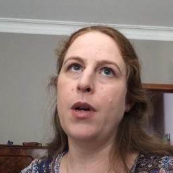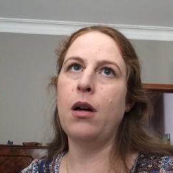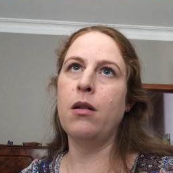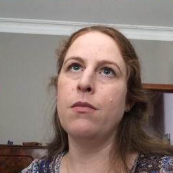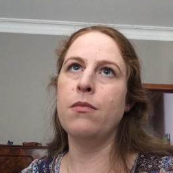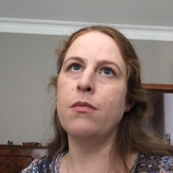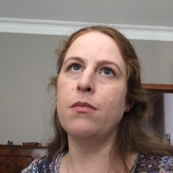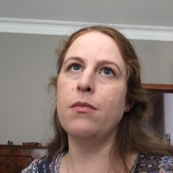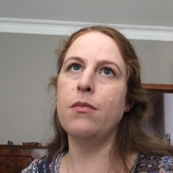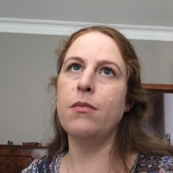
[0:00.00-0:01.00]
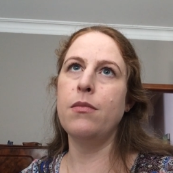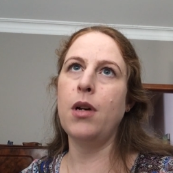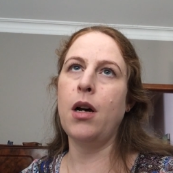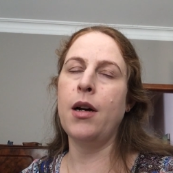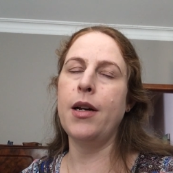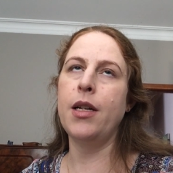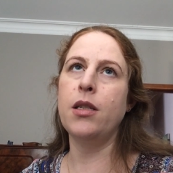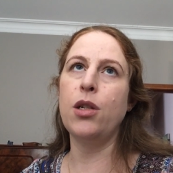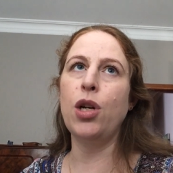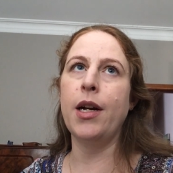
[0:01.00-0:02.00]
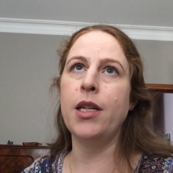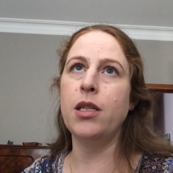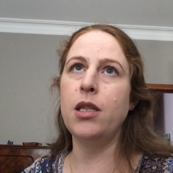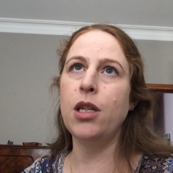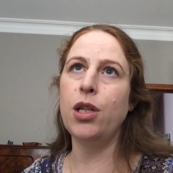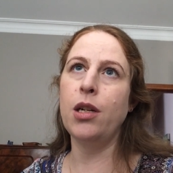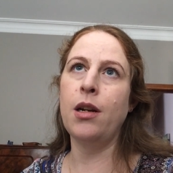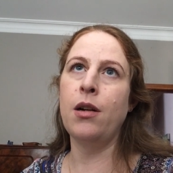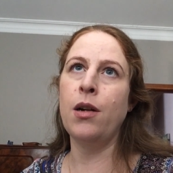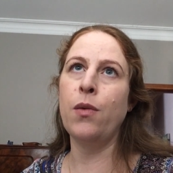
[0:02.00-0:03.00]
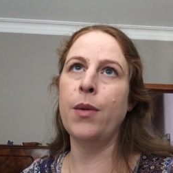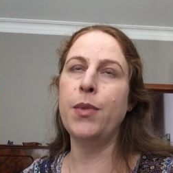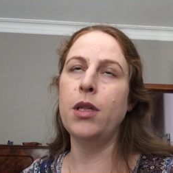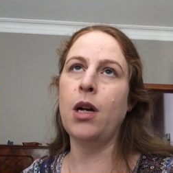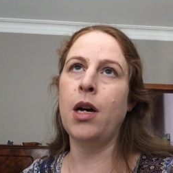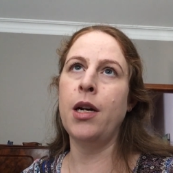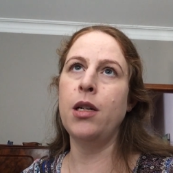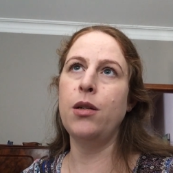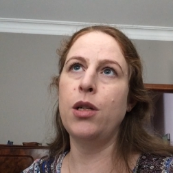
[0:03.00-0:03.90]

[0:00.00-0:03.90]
um, it's a Chinese dictionary website,